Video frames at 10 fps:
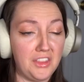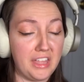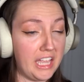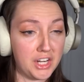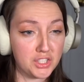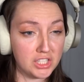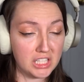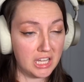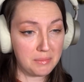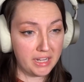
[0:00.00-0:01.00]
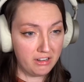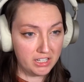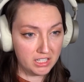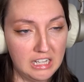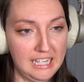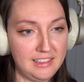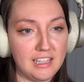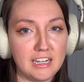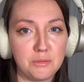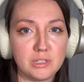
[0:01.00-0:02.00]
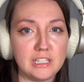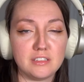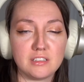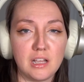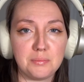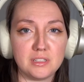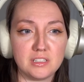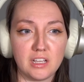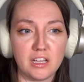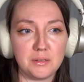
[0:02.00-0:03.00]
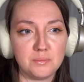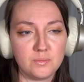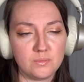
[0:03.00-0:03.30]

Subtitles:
They actually got married? I thought it would get stopped in time.